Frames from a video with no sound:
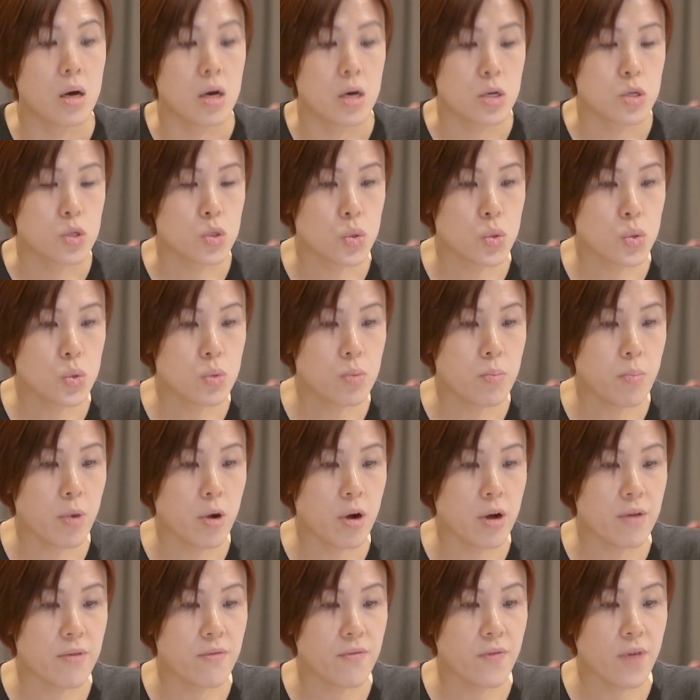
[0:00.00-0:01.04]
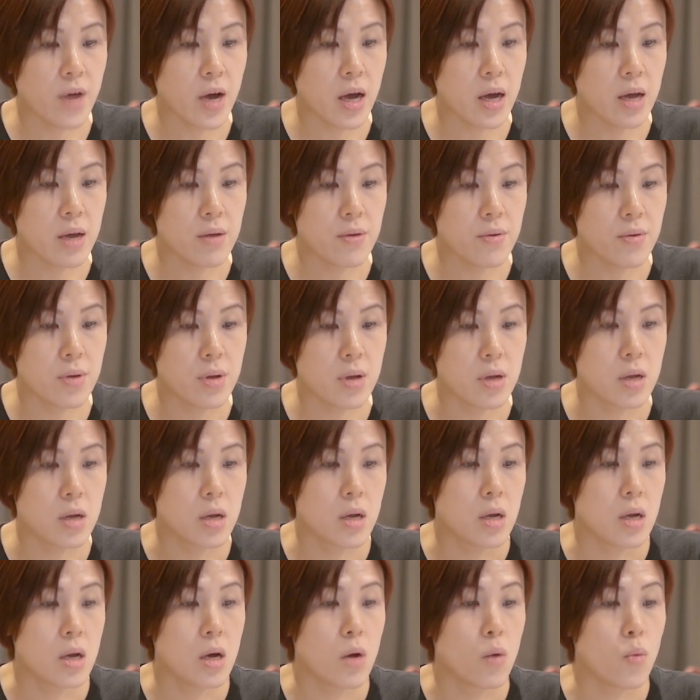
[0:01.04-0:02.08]
2.5,
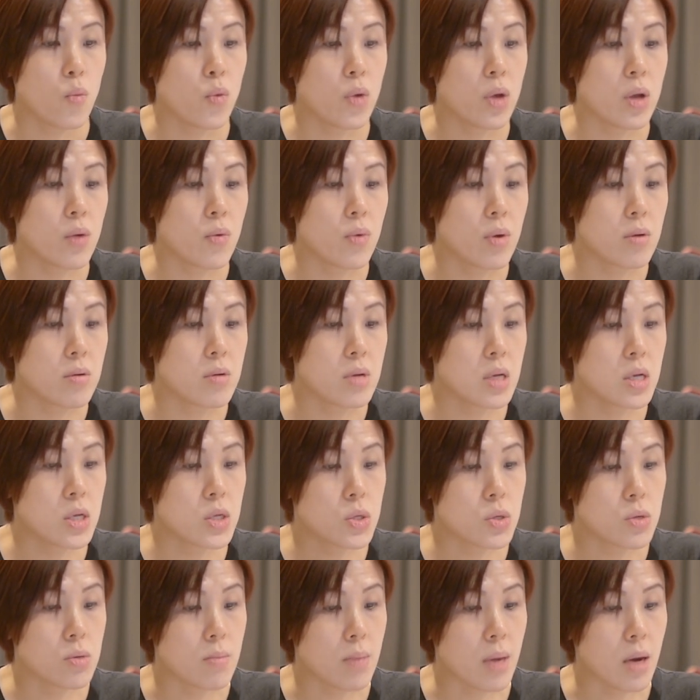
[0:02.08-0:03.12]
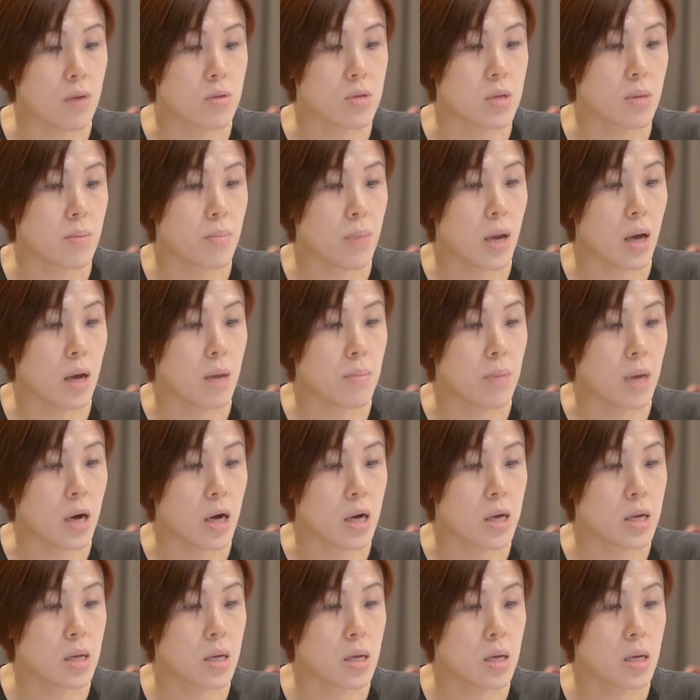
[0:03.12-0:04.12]
we will need to multiply by